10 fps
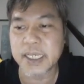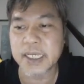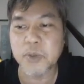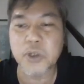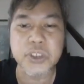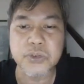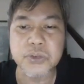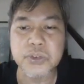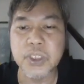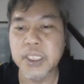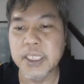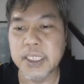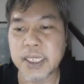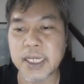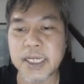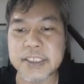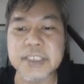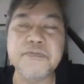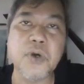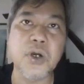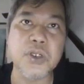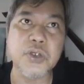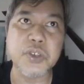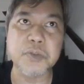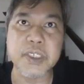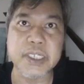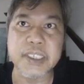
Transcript: modules just for uh, document